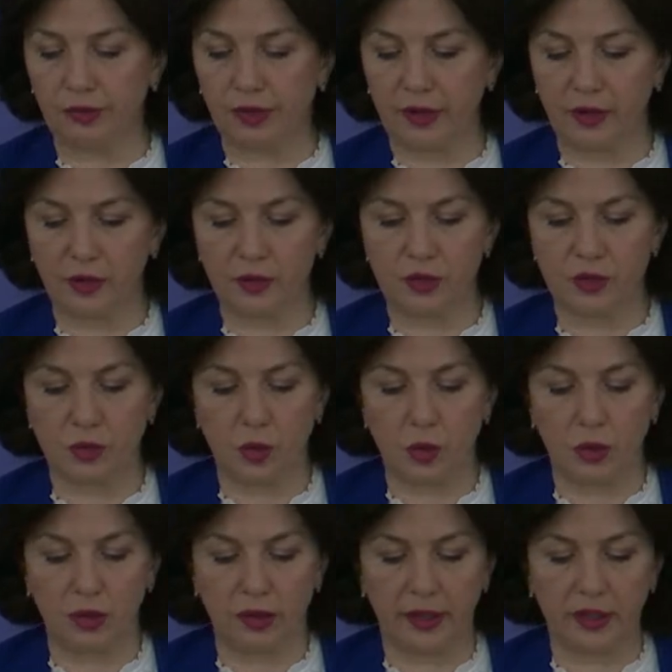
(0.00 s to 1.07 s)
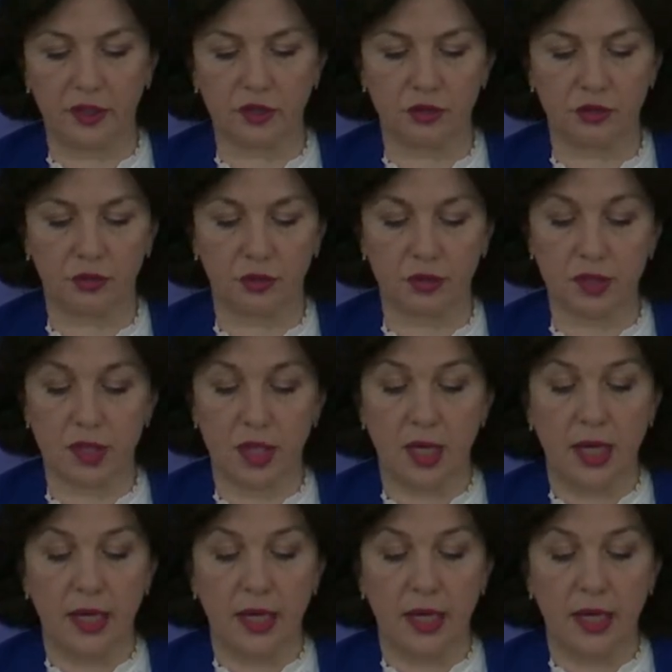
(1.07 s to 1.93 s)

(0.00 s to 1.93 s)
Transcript: various online tools.